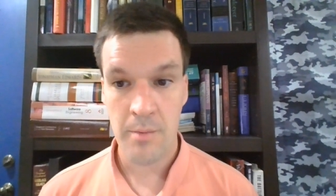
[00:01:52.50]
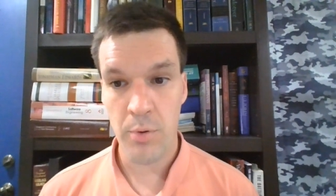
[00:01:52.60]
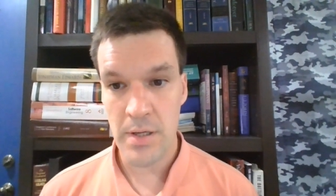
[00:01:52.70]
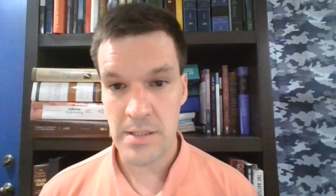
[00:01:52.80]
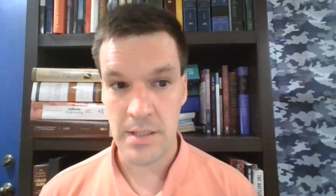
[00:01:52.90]

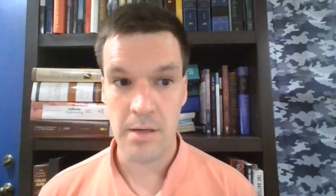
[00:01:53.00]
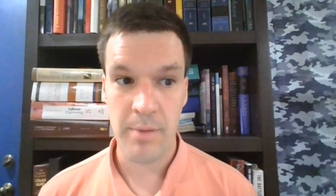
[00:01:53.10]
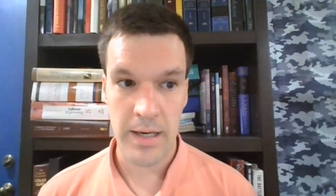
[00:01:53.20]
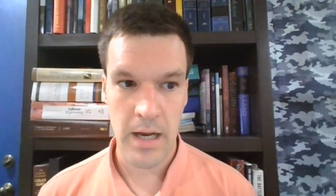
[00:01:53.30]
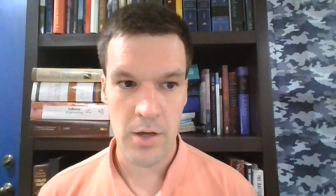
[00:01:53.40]
Princeton,
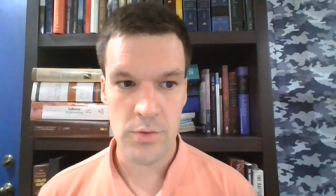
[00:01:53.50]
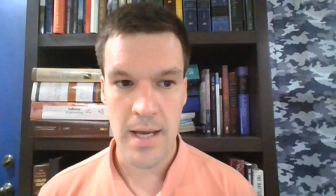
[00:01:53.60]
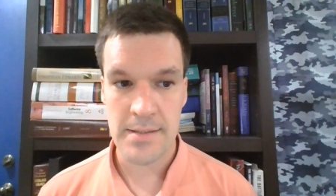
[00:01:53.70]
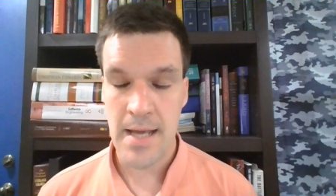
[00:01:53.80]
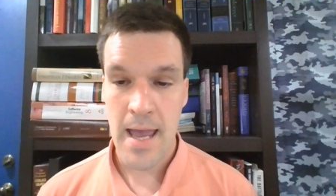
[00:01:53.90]
by
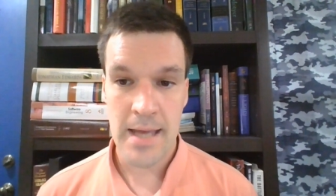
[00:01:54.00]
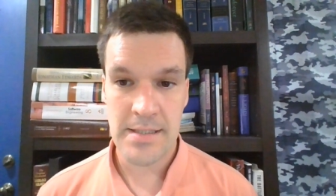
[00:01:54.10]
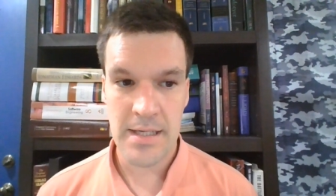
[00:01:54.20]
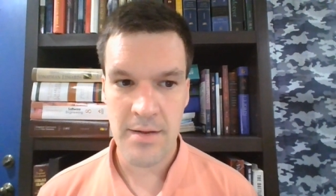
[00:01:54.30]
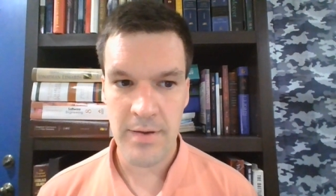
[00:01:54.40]
contrast, had
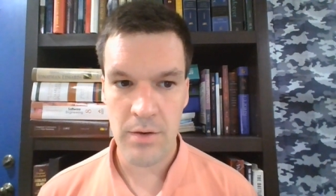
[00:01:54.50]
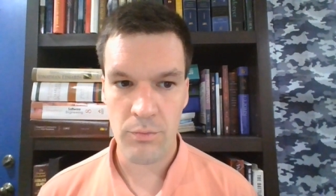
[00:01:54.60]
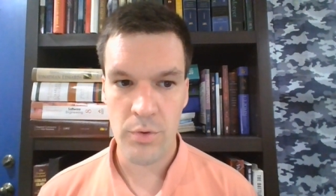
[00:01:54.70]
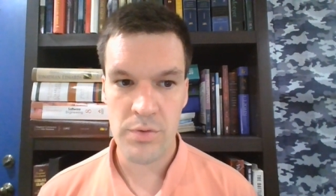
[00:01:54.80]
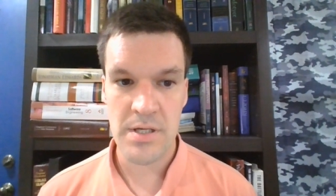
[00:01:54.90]

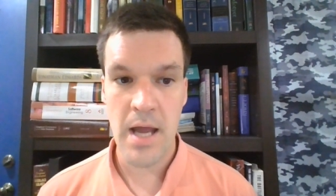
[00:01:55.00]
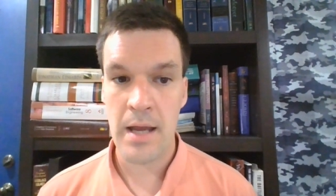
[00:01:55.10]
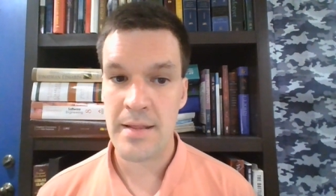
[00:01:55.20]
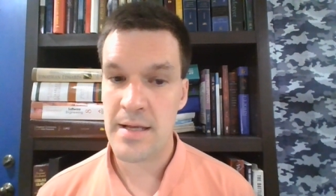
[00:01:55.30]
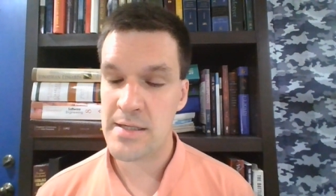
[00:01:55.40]
significant roots
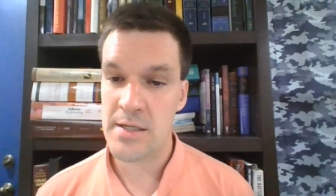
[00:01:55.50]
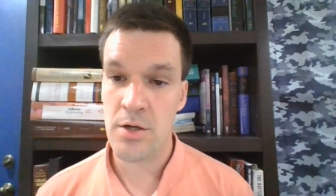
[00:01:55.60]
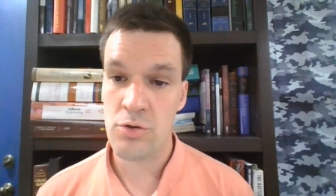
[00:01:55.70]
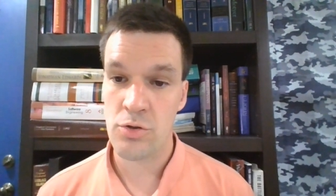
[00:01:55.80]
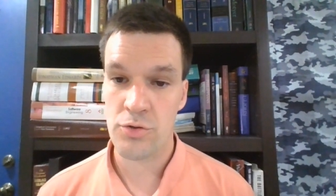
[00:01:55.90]
not in the
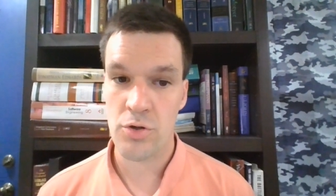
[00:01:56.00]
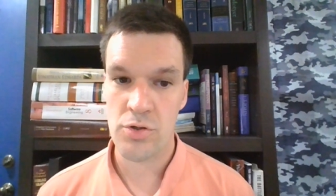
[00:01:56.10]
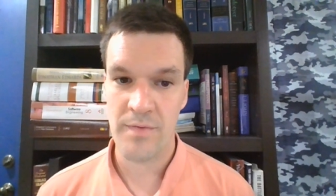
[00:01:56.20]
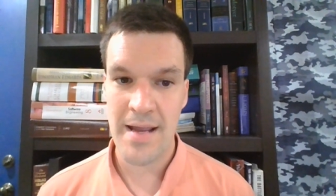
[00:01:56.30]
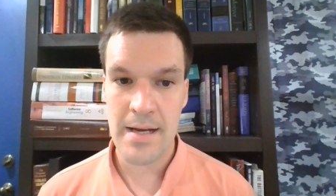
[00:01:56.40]
institutional Church
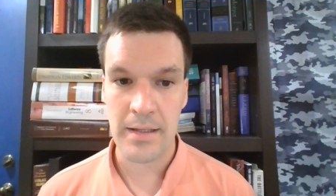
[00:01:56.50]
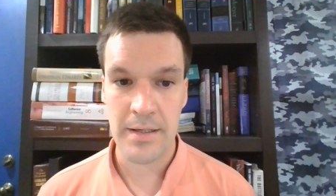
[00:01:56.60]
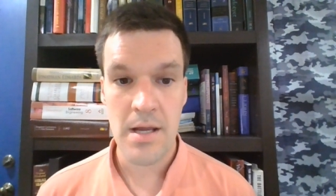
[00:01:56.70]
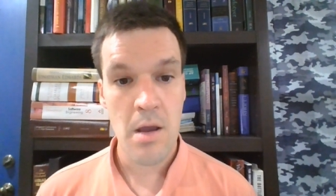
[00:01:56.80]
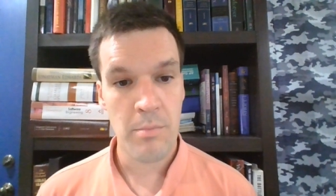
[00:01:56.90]
of England,